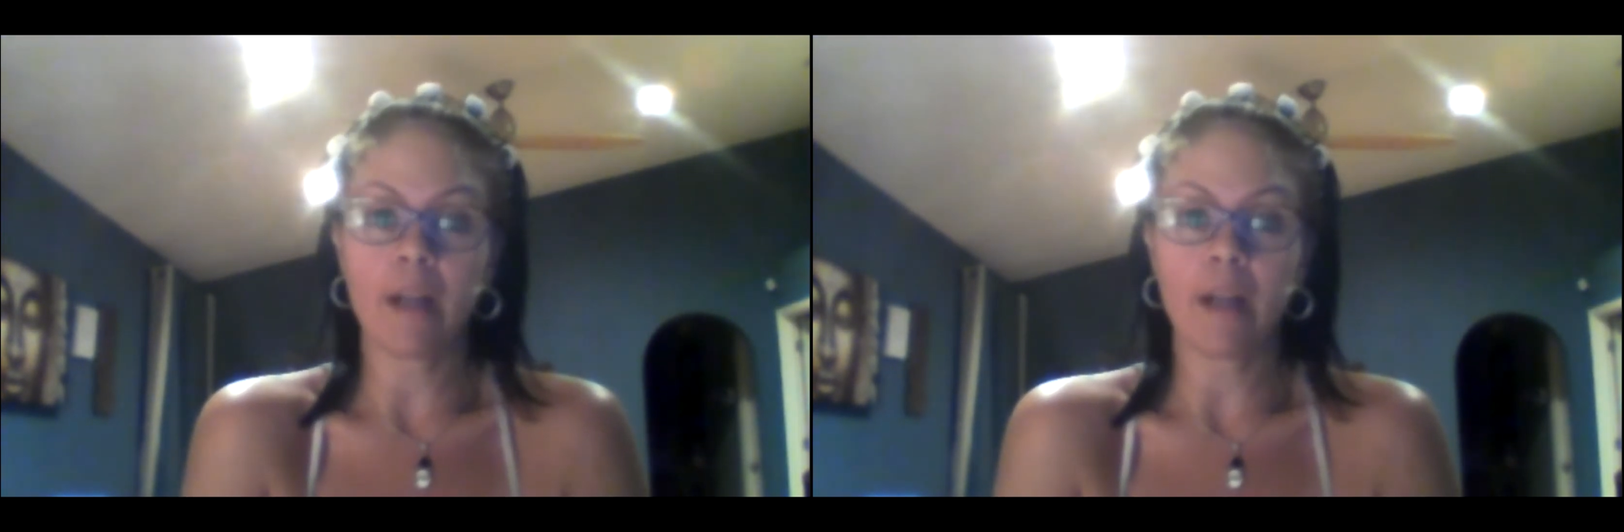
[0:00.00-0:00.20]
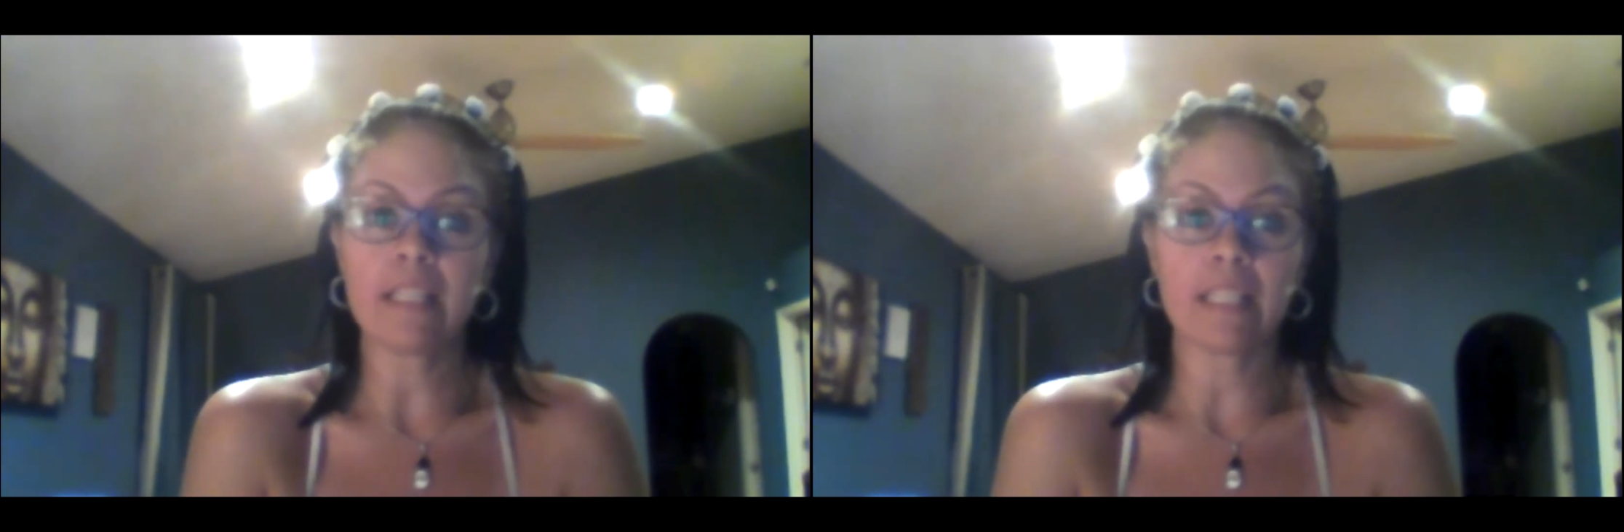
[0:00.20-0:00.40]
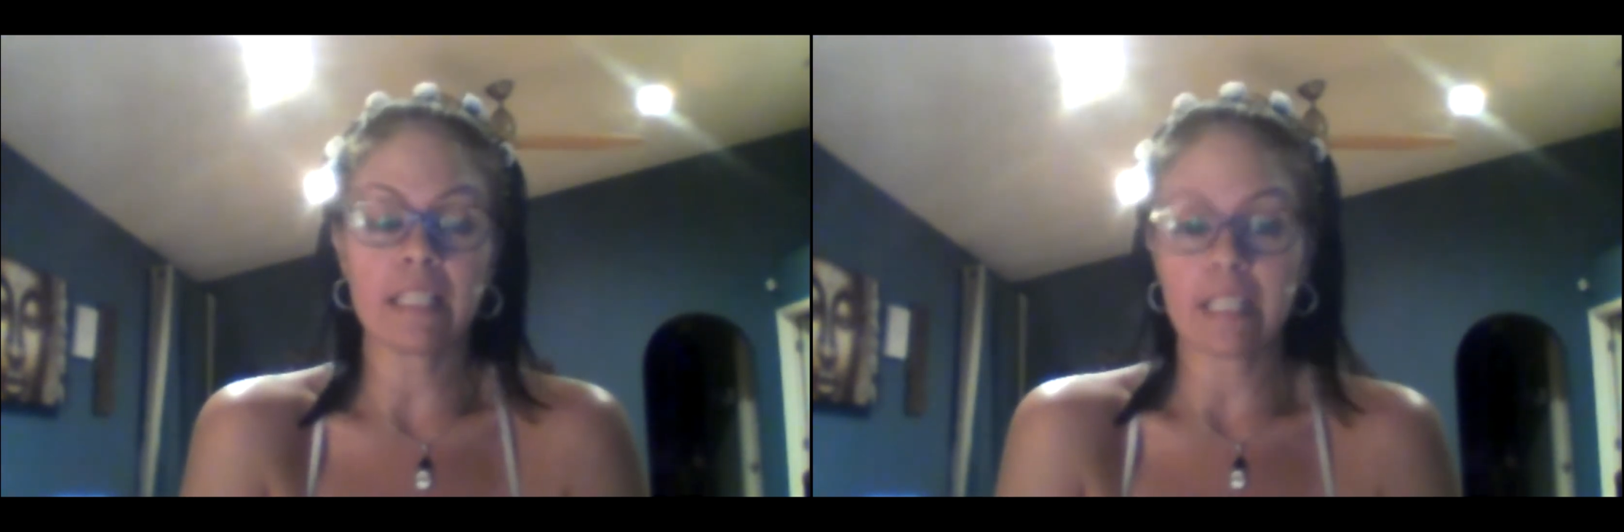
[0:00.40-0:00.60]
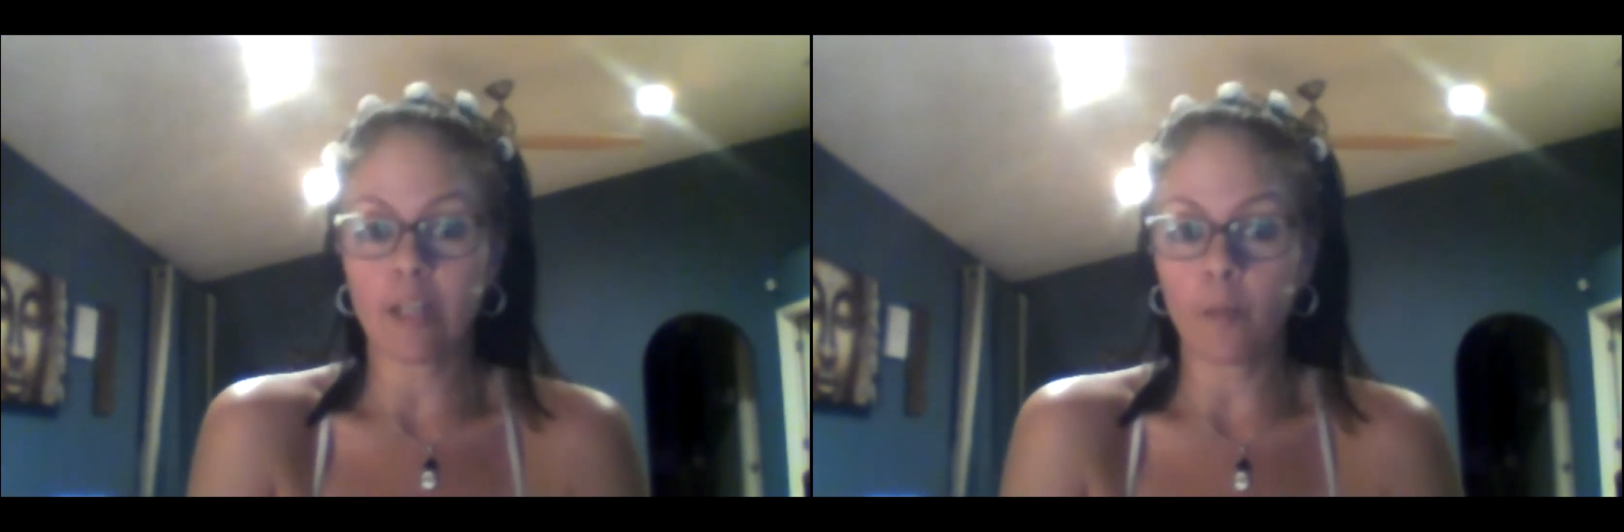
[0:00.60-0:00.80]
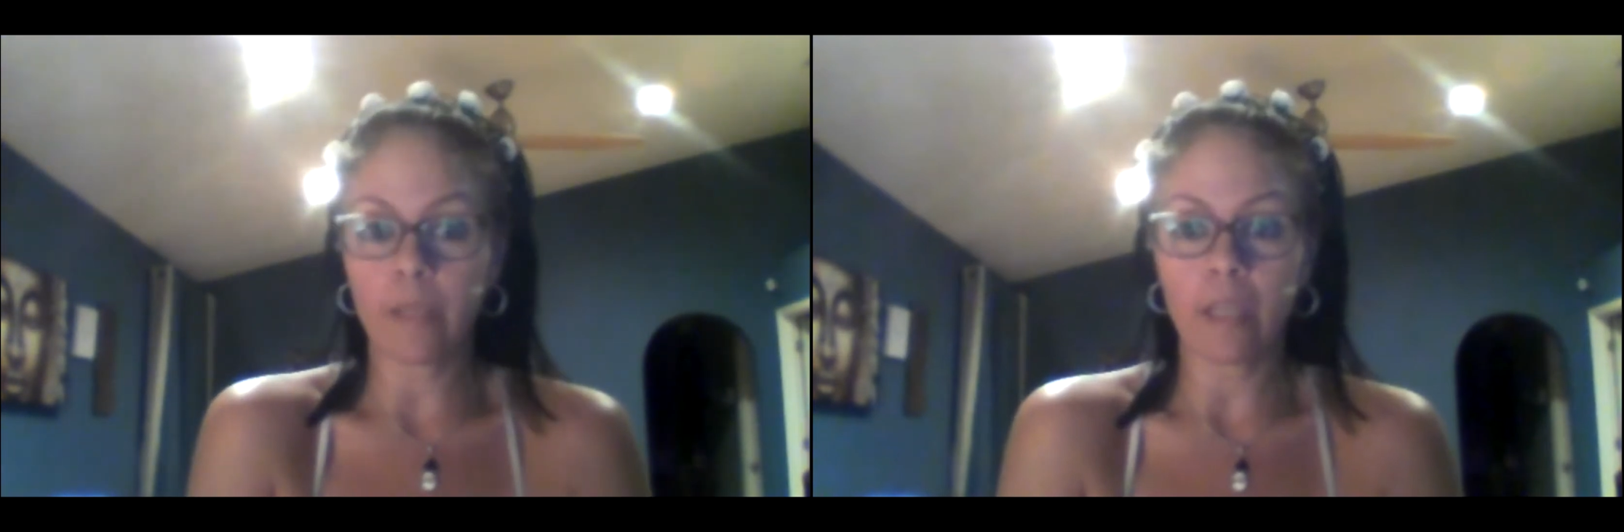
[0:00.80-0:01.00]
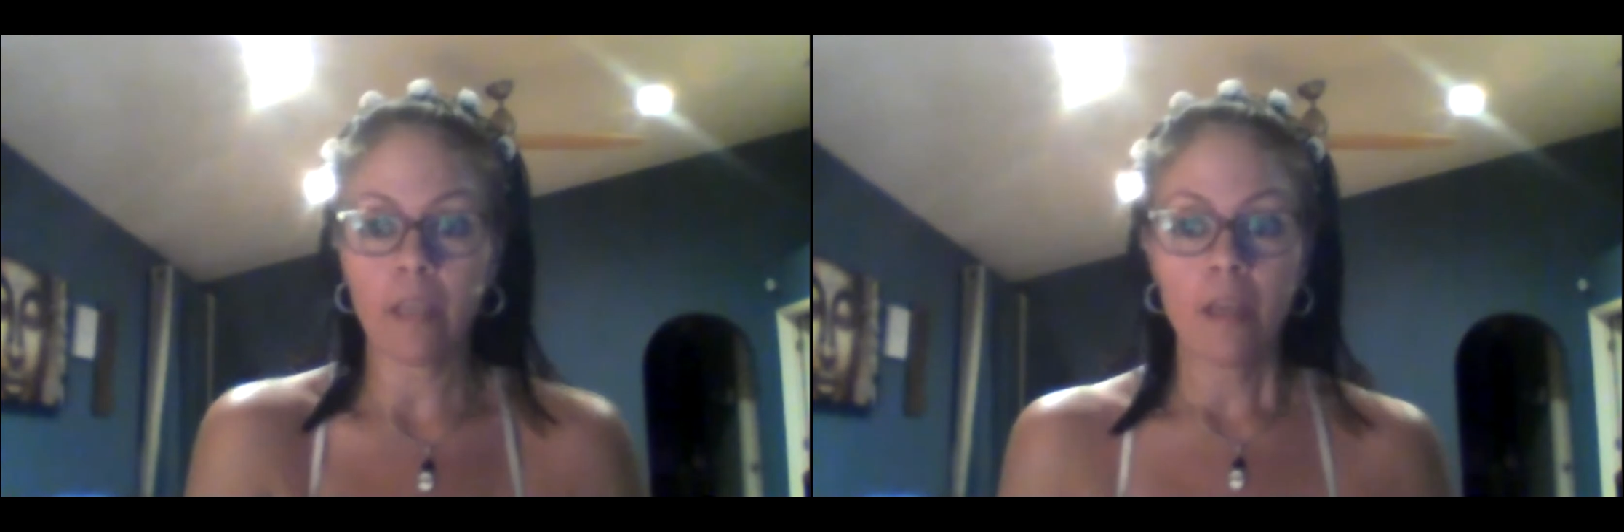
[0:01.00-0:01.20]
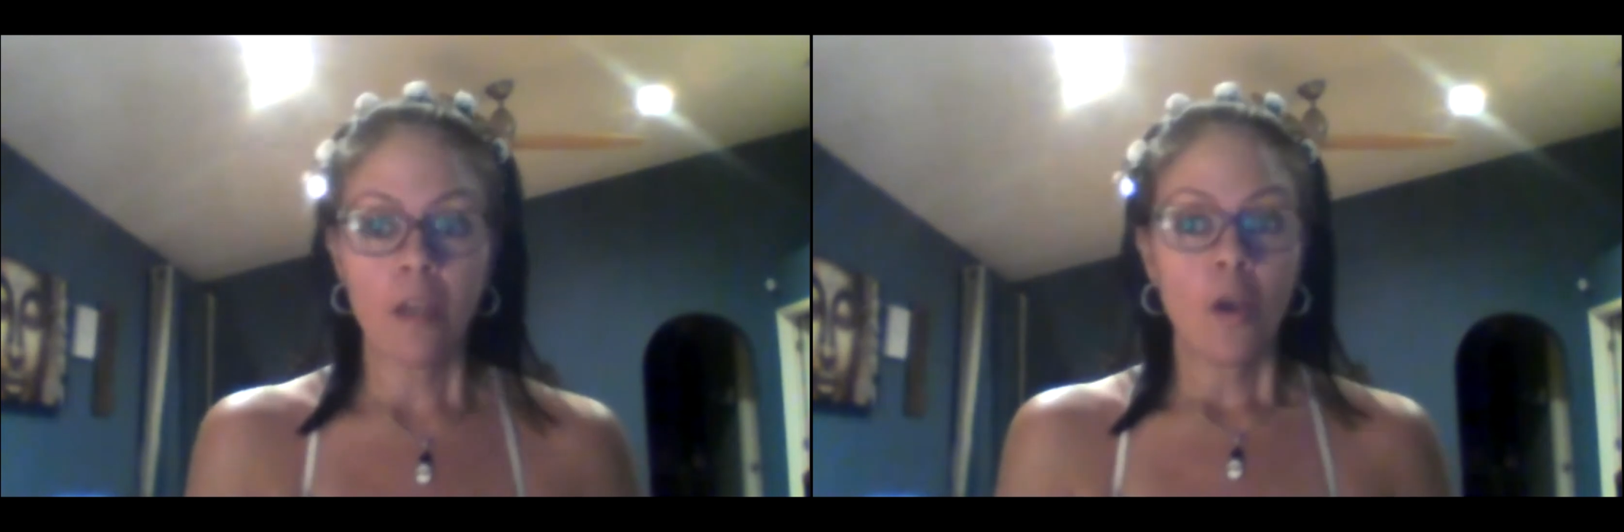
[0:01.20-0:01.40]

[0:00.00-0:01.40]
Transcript: Rodney doesn't tell me